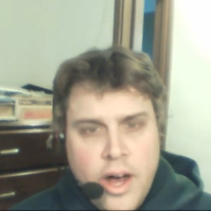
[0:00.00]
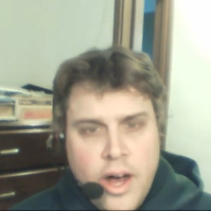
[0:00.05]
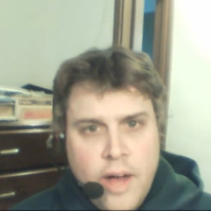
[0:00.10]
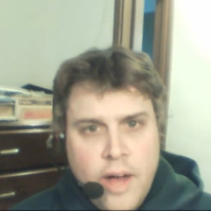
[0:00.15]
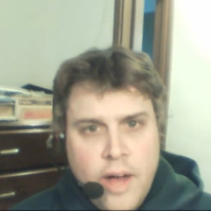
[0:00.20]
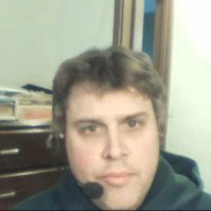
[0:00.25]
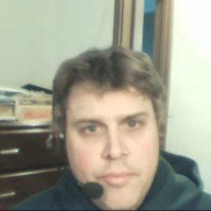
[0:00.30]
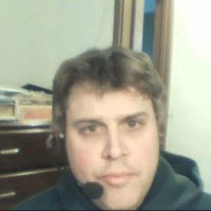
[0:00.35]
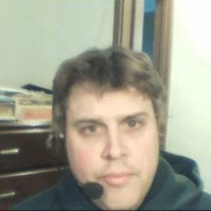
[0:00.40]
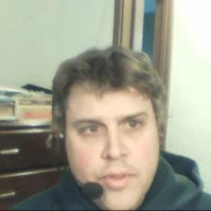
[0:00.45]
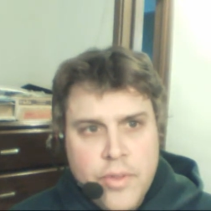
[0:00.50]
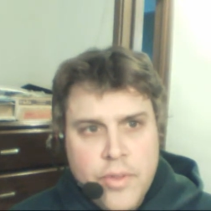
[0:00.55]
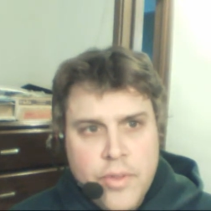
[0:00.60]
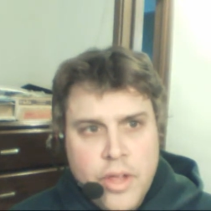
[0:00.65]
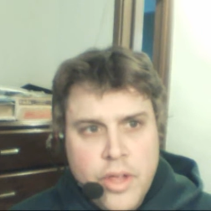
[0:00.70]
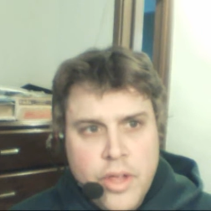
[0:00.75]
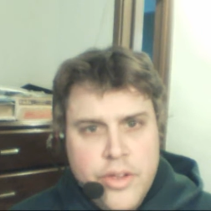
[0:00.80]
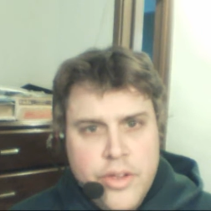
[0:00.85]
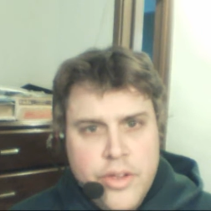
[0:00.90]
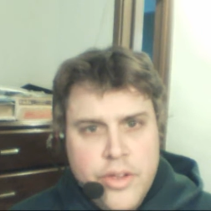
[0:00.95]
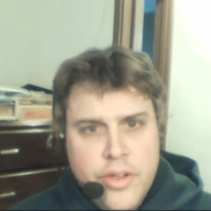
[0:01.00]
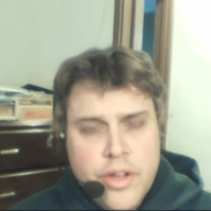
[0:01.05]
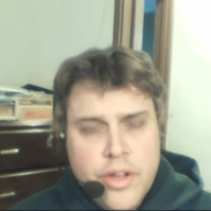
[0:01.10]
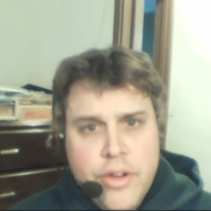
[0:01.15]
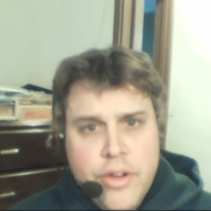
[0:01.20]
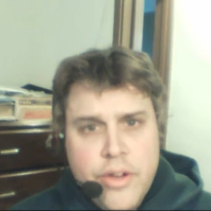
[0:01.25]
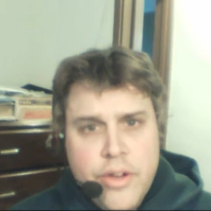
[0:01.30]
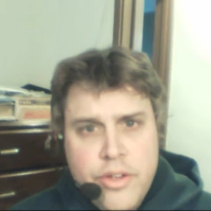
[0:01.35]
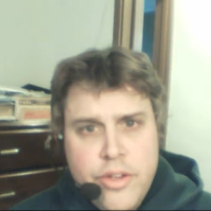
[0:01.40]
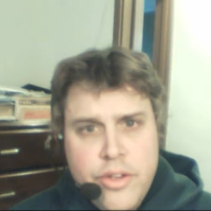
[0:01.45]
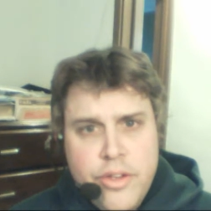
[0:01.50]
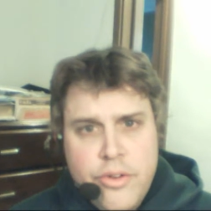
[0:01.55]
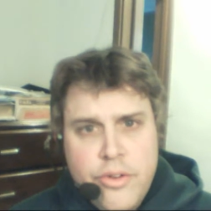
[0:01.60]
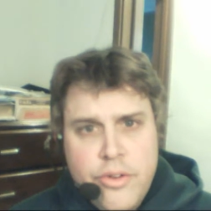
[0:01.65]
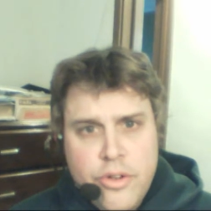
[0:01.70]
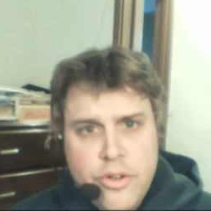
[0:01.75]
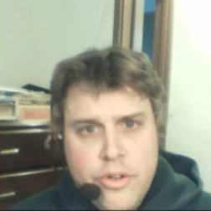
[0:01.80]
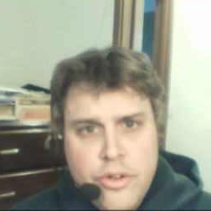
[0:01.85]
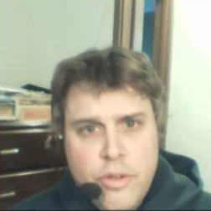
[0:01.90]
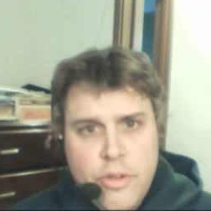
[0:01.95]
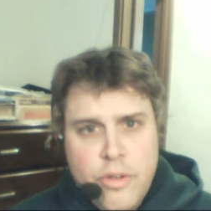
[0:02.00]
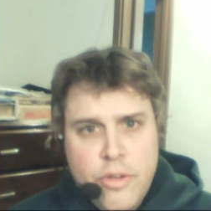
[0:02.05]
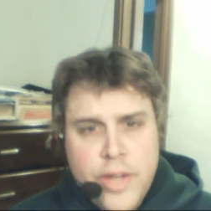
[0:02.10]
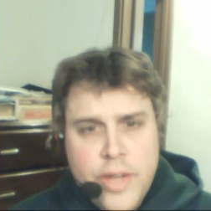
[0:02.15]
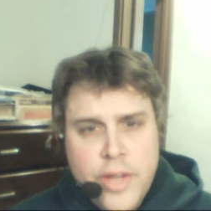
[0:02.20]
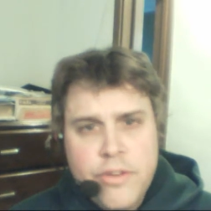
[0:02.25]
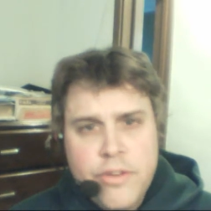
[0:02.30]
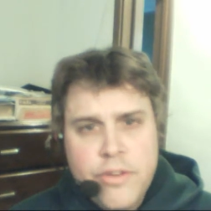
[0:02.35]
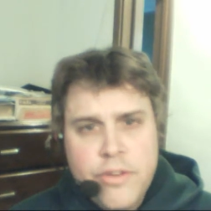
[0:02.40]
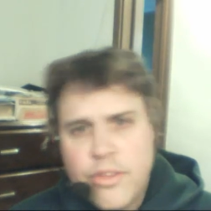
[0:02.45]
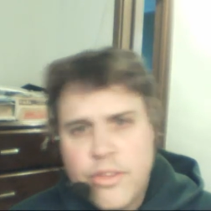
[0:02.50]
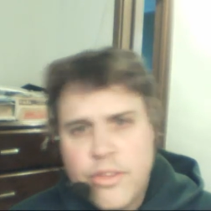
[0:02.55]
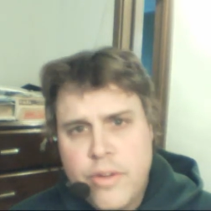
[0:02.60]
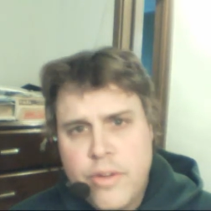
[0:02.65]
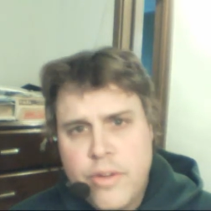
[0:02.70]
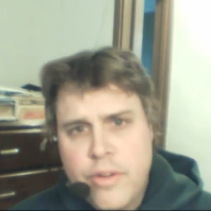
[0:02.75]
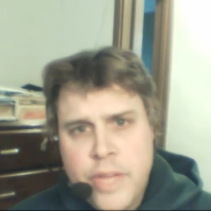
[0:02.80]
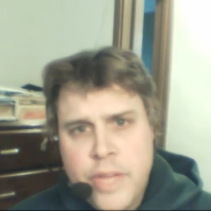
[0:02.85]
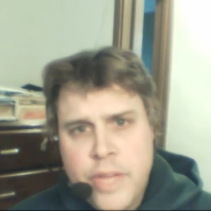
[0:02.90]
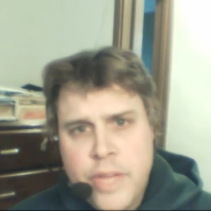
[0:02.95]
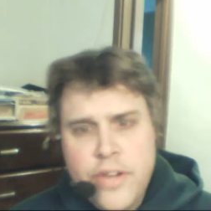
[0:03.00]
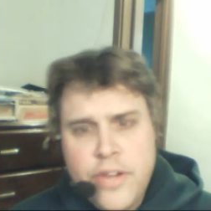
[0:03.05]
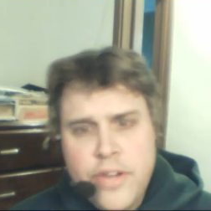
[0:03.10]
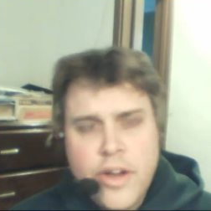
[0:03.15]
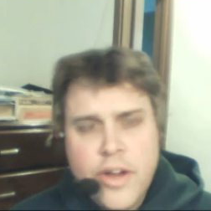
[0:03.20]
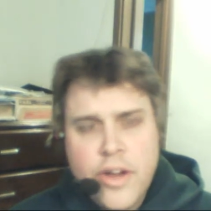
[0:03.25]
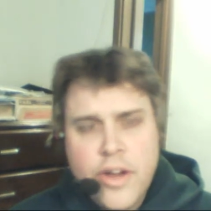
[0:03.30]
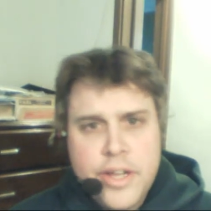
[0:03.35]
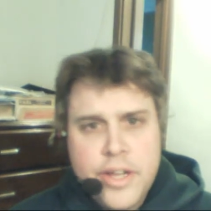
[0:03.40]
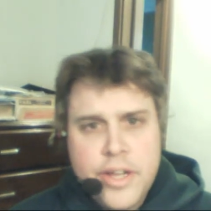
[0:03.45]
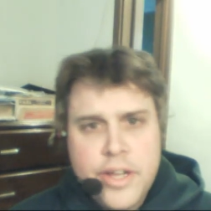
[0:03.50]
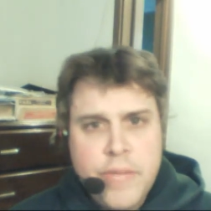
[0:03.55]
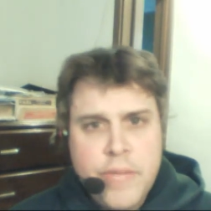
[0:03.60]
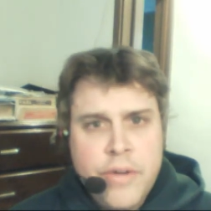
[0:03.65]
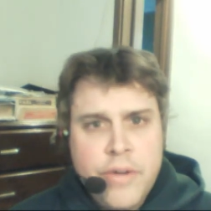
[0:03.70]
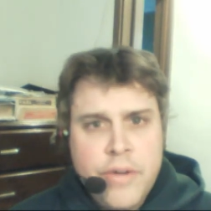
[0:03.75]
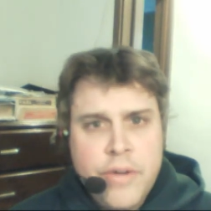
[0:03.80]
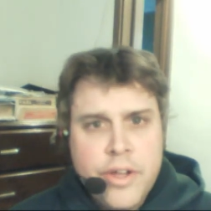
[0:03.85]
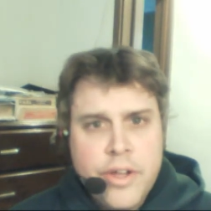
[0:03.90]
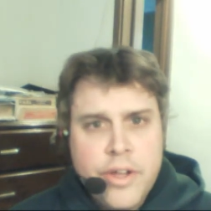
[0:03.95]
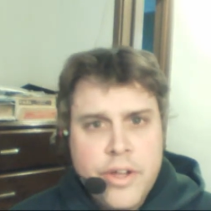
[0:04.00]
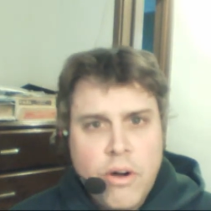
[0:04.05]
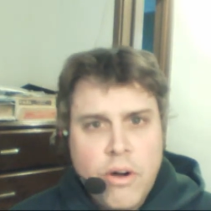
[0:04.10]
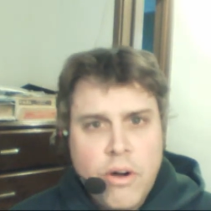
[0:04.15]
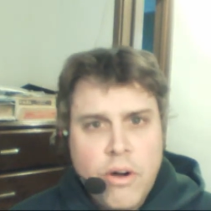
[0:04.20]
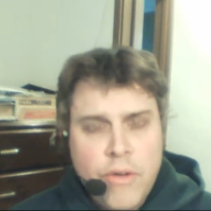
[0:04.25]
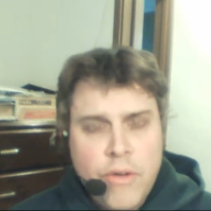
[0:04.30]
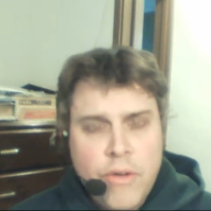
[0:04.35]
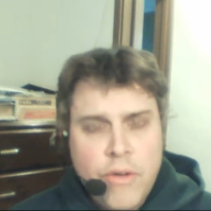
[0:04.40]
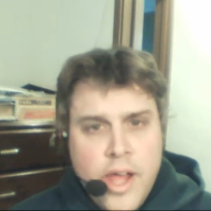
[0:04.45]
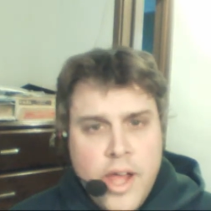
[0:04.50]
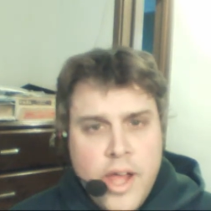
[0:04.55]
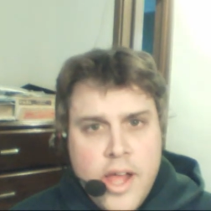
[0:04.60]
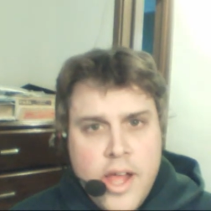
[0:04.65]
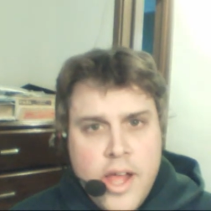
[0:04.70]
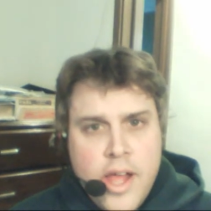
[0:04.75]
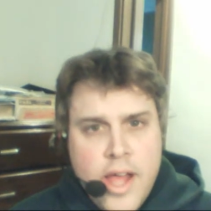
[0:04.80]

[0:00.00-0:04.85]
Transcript: uh, you could go to YouTube, and there's a thirty minute documentary called